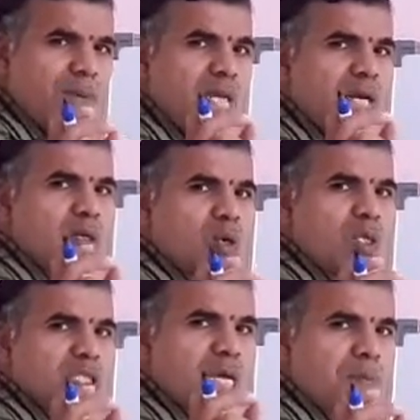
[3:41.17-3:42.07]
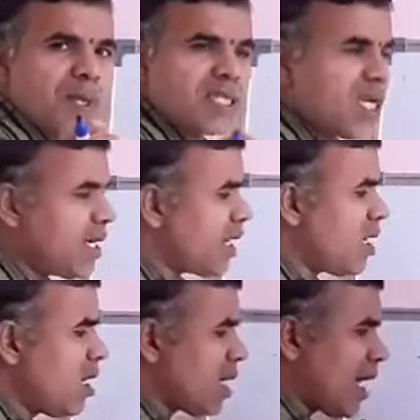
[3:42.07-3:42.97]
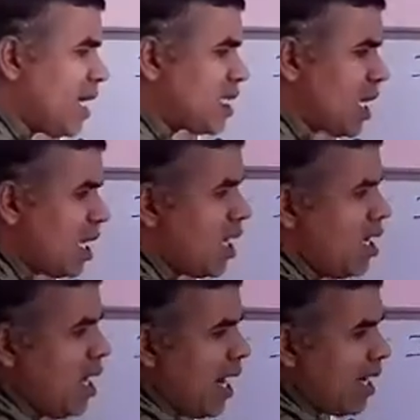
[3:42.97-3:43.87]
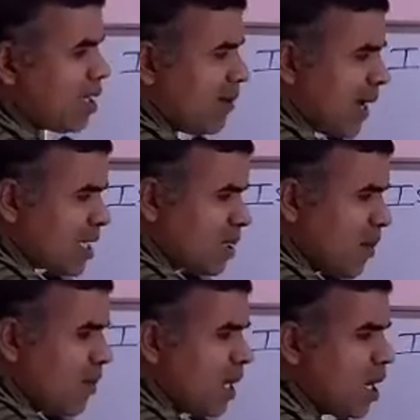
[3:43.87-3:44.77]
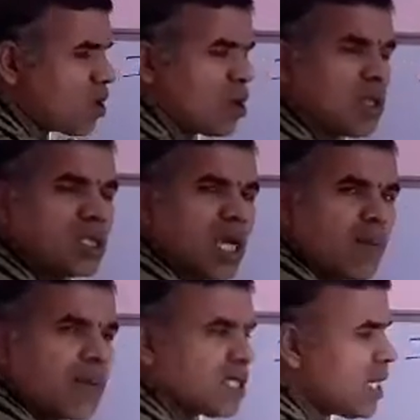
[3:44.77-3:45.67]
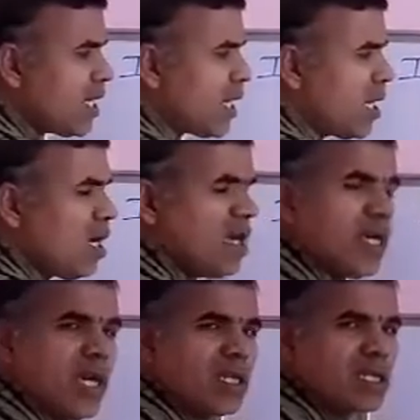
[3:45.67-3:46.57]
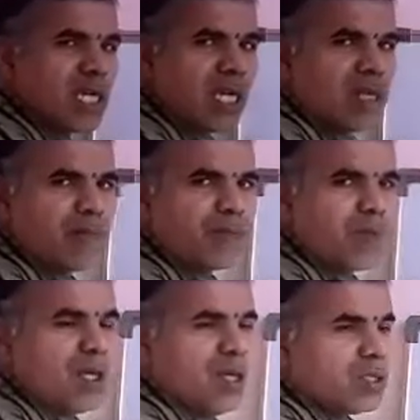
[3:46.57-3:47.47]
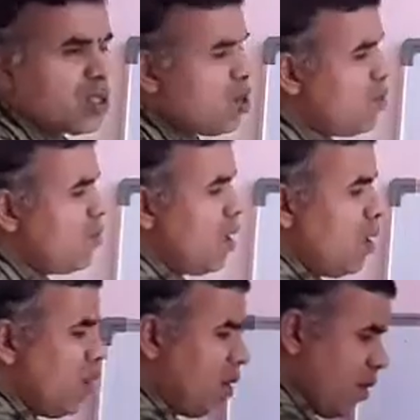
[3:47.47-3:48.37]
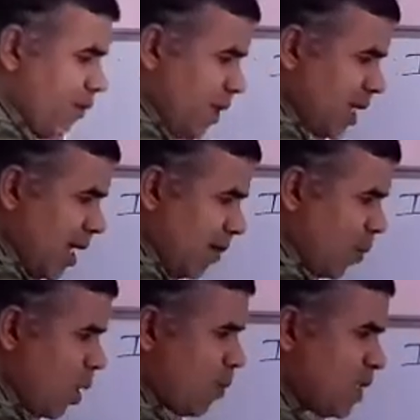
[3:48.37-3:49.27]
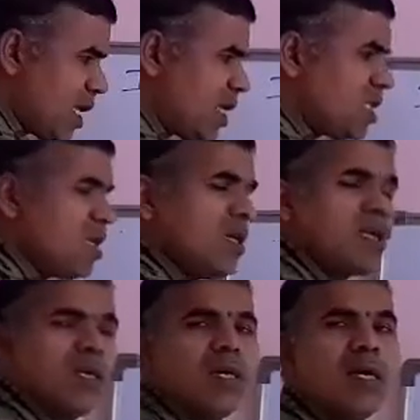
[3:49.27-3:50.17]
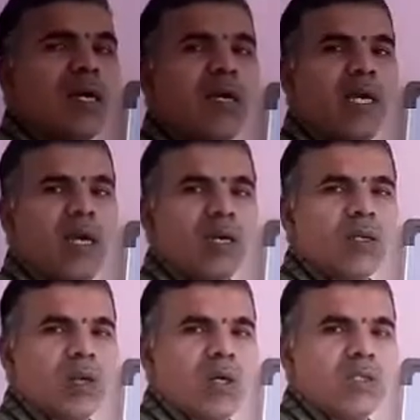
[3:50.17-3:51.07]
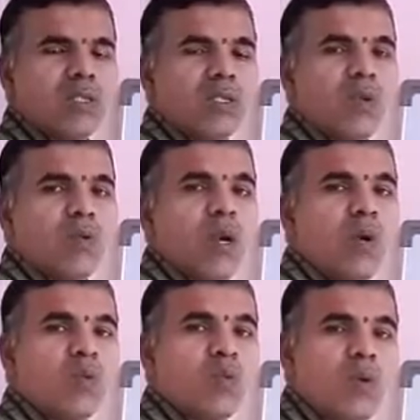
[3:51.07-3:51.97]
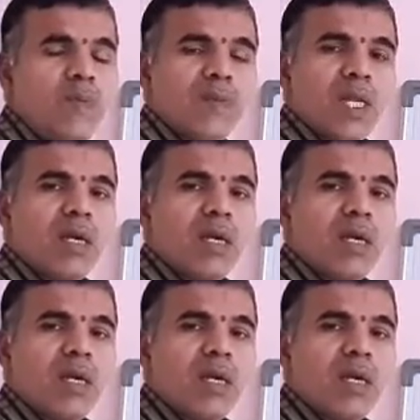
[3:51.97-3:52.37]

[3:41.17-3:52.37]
electrons are present in a K shell and the maximum electrons are present in a N shell. So with the help of these electrons, we have to